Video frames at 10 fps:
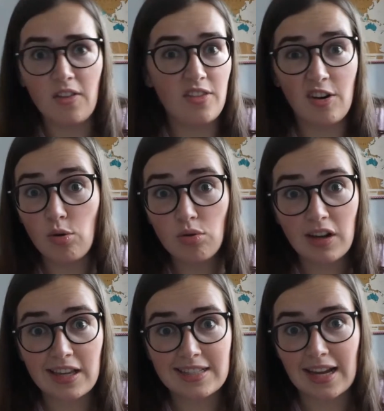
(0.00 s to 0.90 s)
that all
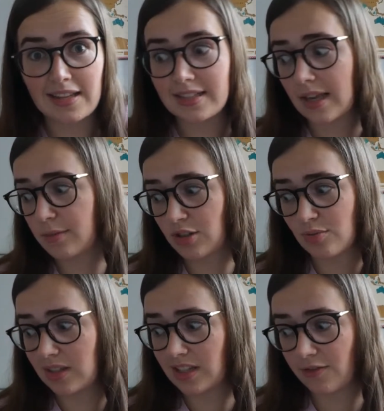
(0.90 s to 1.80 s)
look exactly the same just
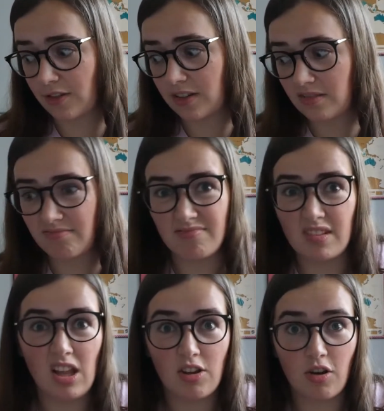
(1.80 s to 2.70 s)
with a different
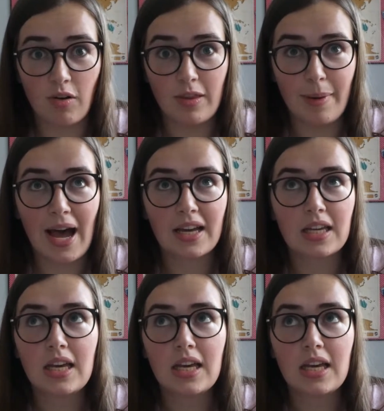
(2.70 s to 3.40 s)
logo on the back.